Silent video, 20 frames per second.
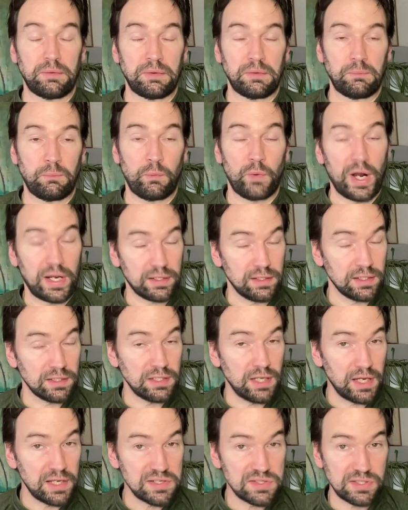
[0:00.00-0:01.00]

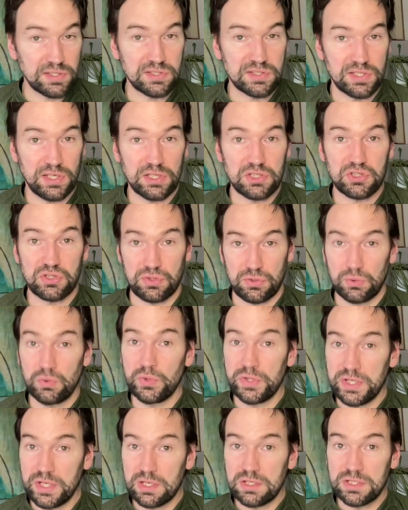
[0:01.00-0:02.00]
recognized as such through
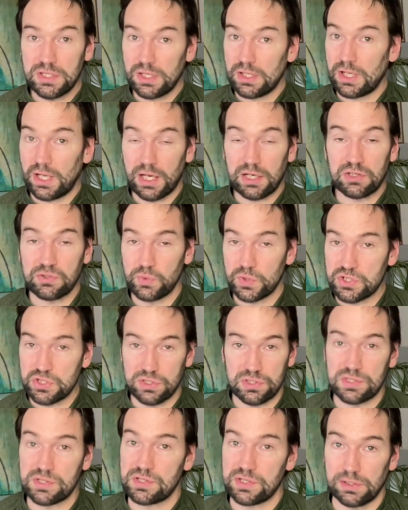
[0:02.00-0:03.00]
the Indian Act, which is
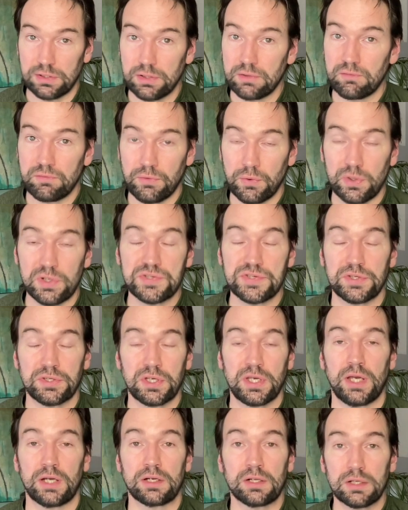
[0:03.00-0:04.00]
still in force in
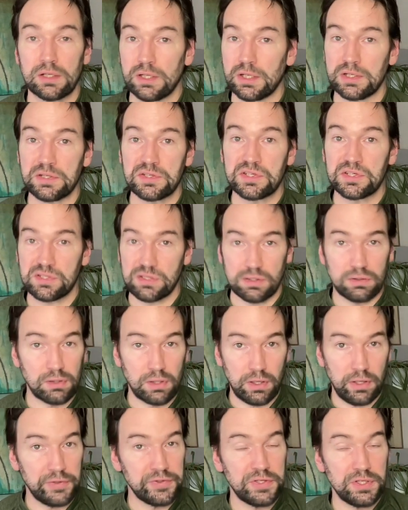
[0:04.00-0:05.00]
Canada. It's still
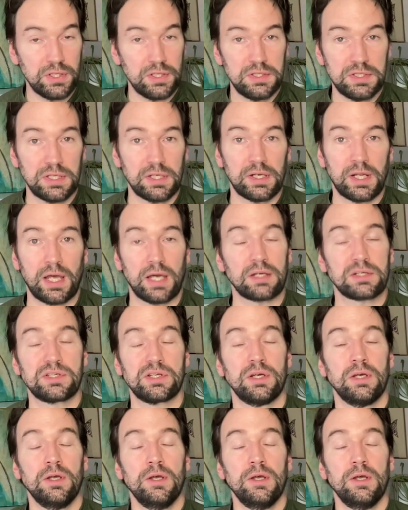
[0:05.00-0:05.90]
called the Indian Act.